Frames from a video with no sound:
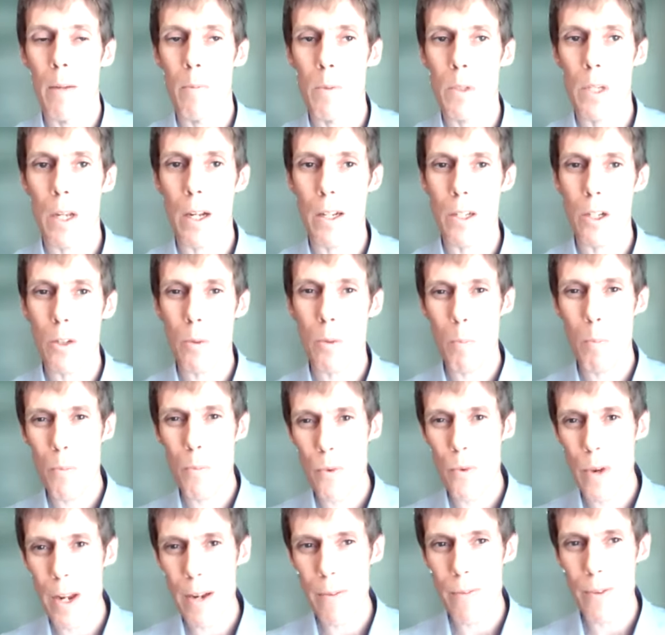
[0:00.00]
So I'll just
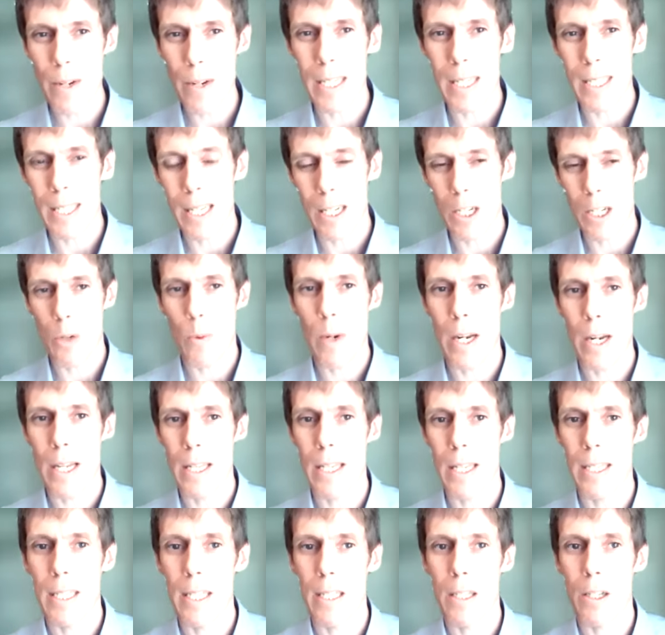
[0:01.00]
briefly situate
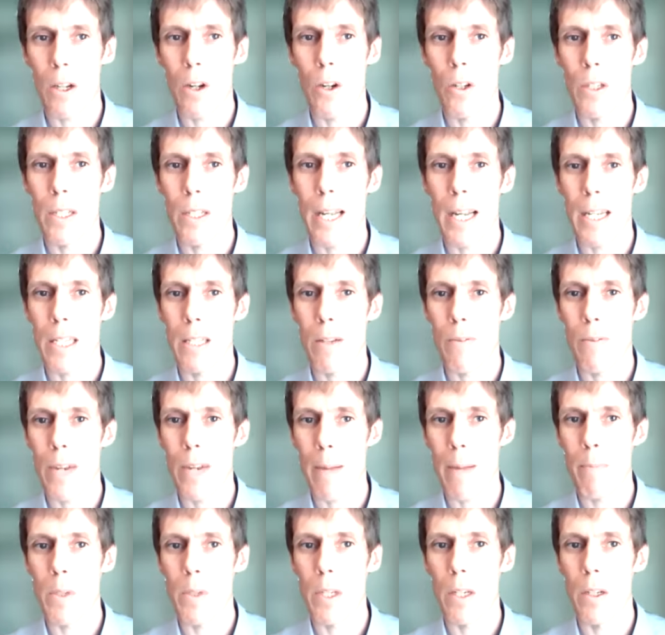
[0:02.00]
this in the context of
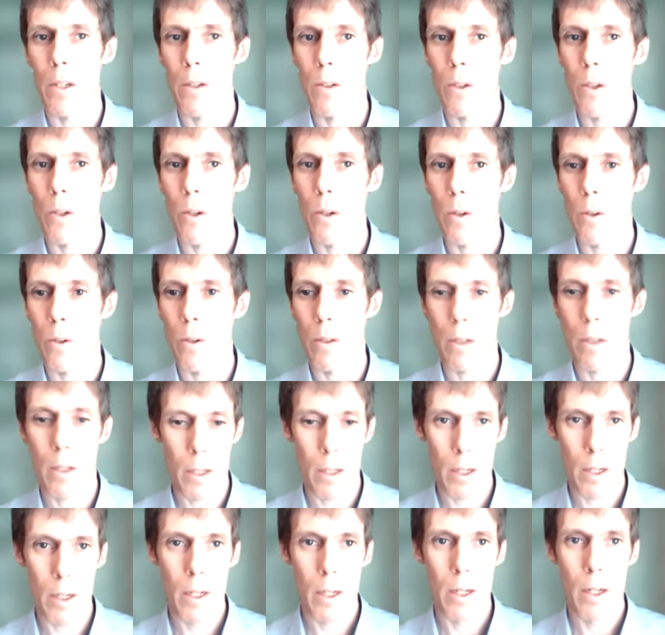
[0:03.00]
Nam Thien
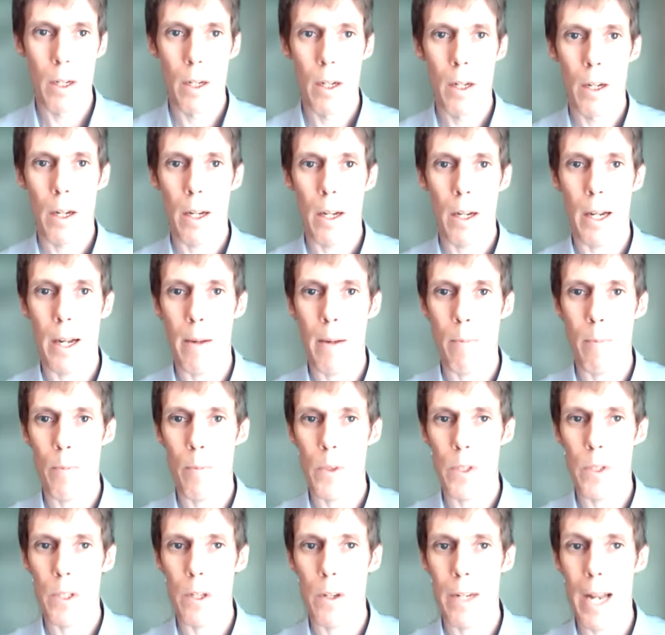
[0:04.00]

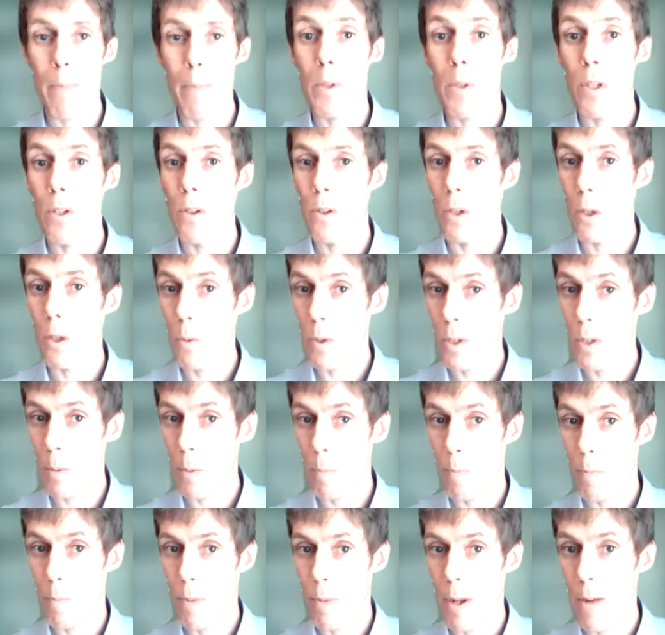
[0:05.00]
2. So Nam Thien 2 was
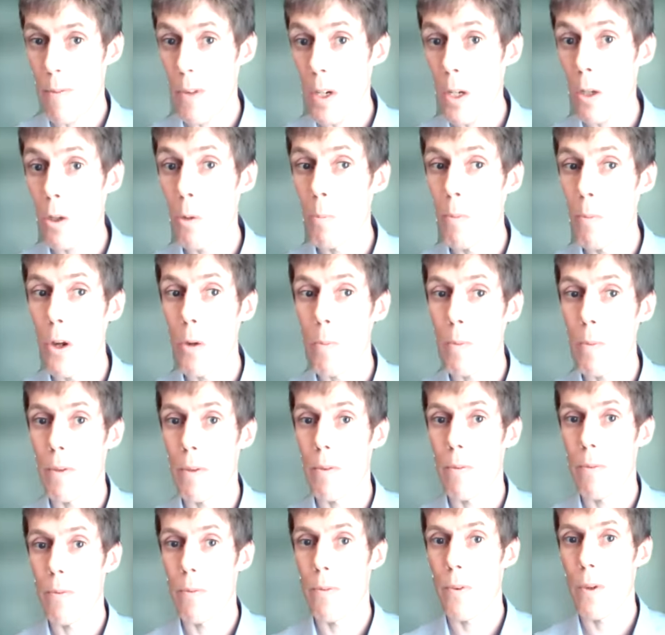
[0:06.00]
a pivotal
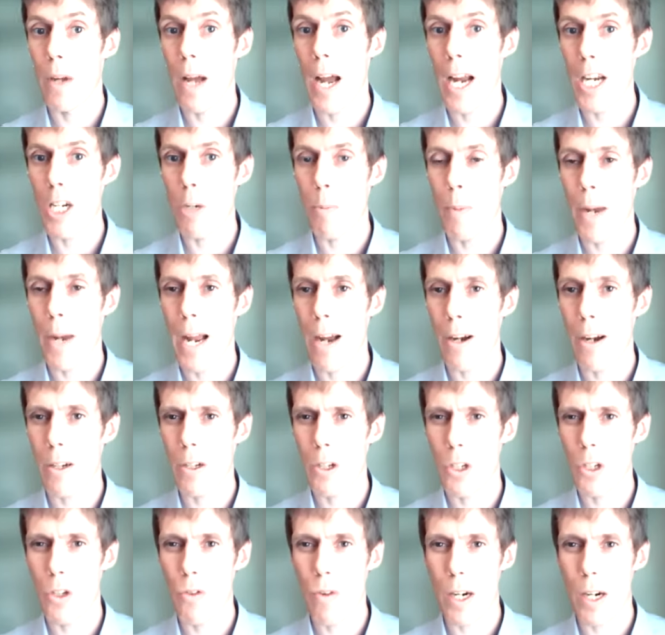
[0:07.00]
moment for hydropower
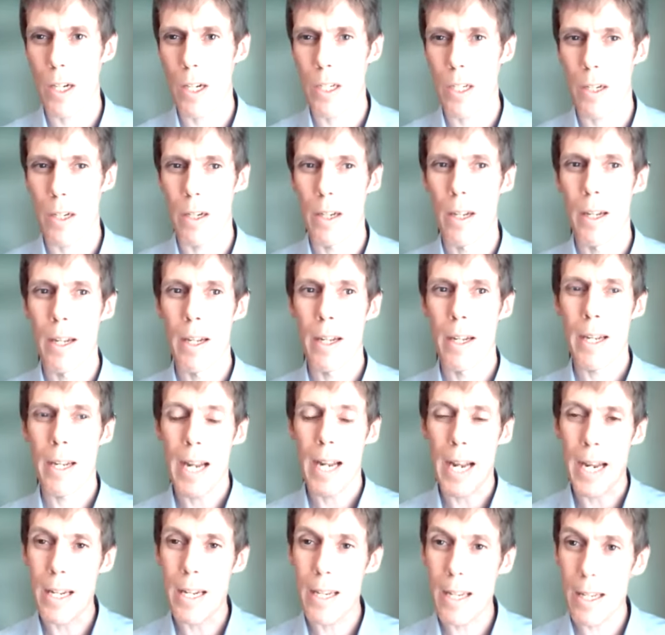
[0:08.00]
construction
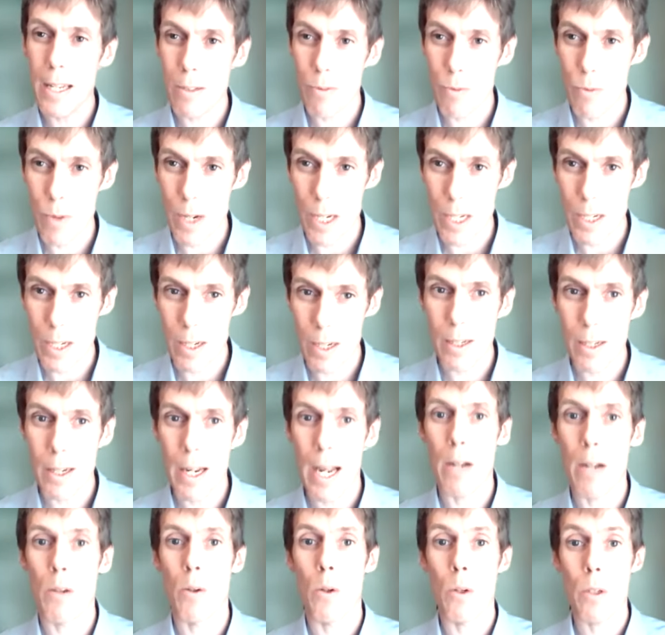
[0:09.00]
in this region
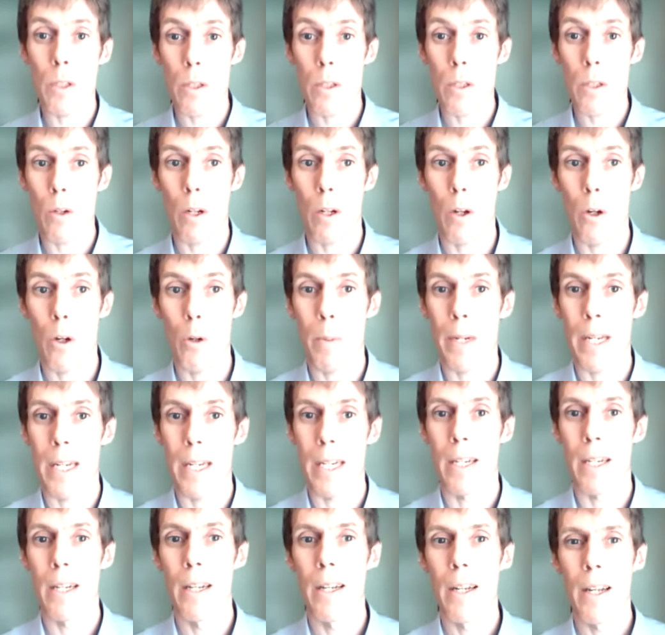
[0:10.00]
and also
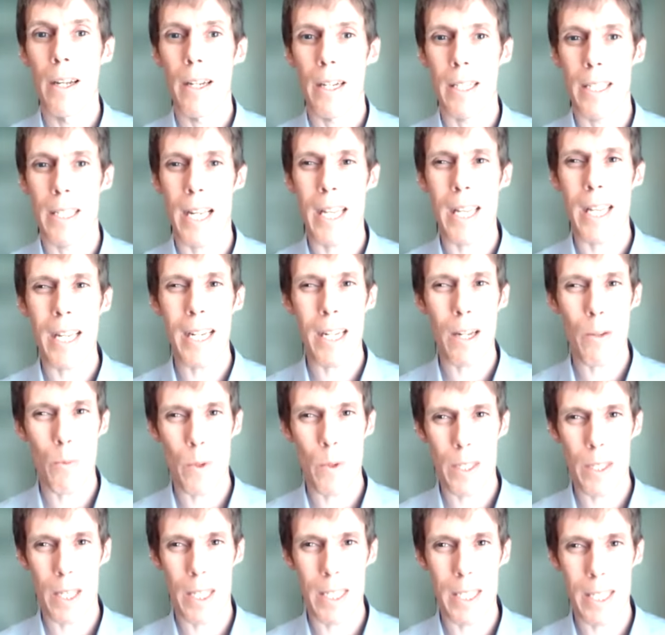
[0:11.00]
globally, because I think it
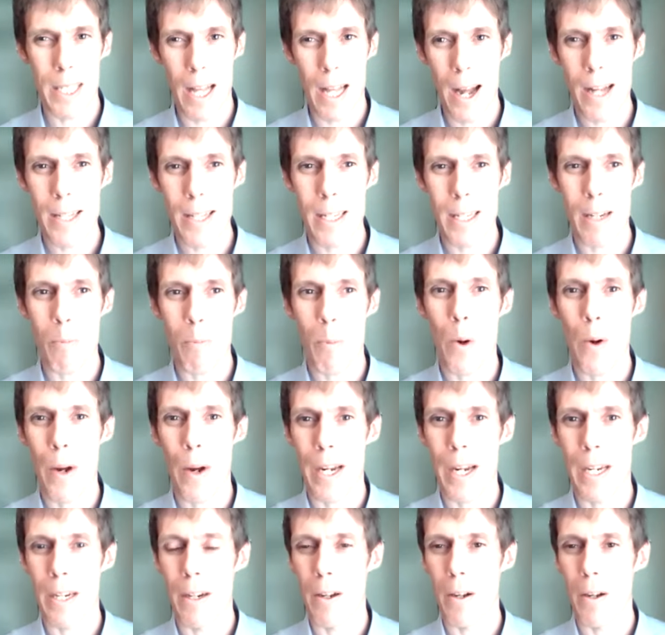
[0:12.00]
was the starting
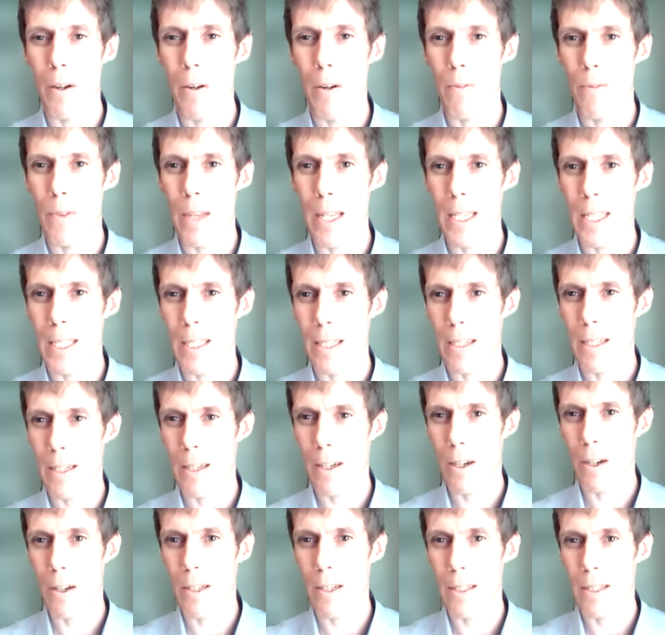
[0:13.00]
point of this
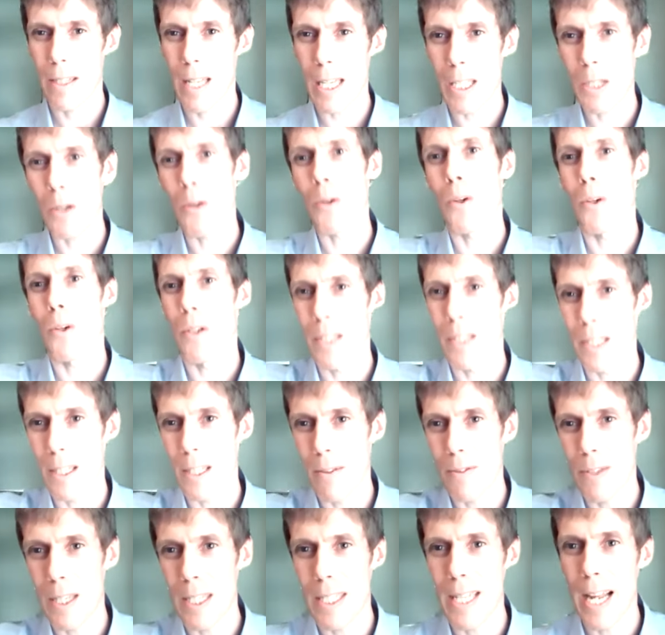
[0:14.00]
discourse
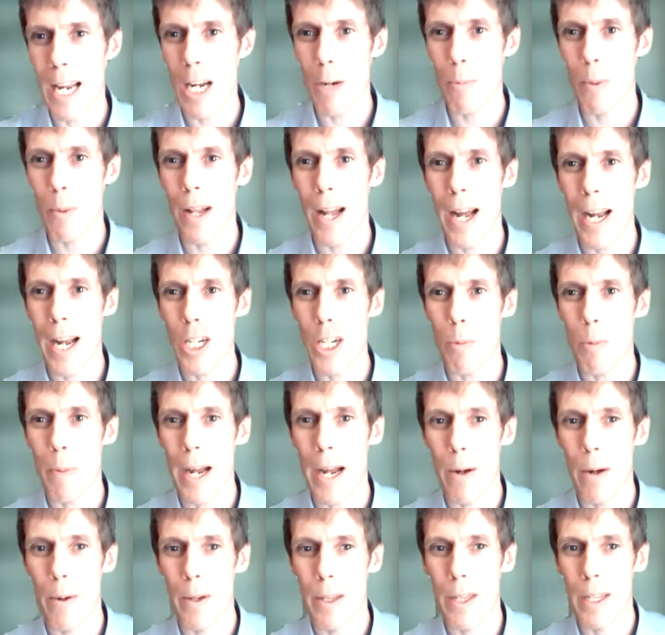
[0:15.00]
of sustainable
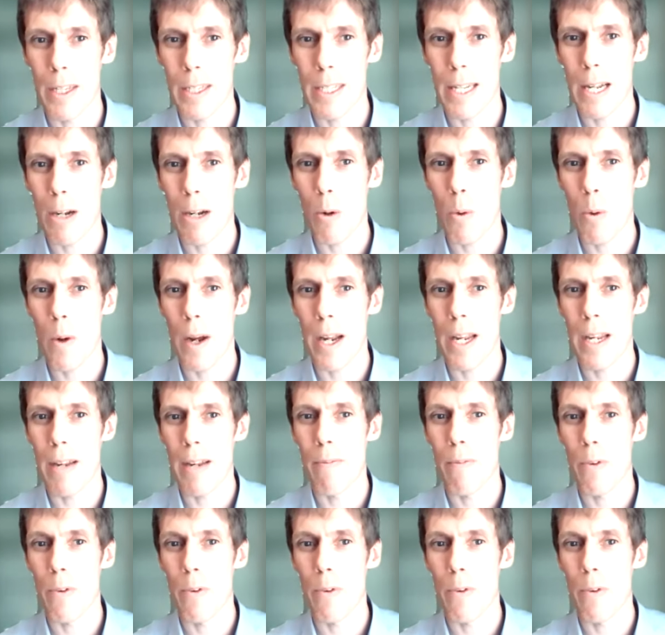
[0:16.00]
hydropower that's now quite